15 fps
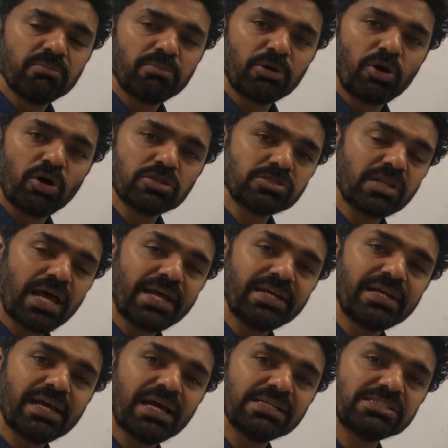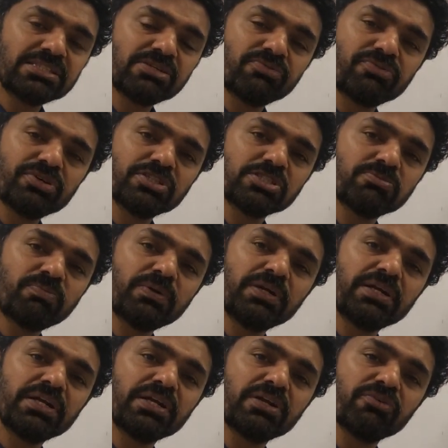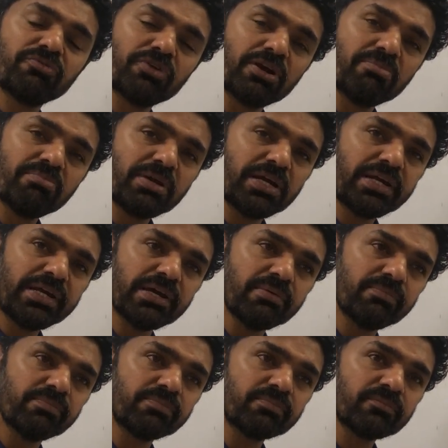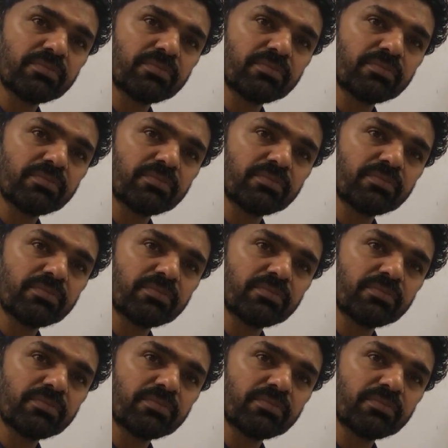Because light has different speed in different medium.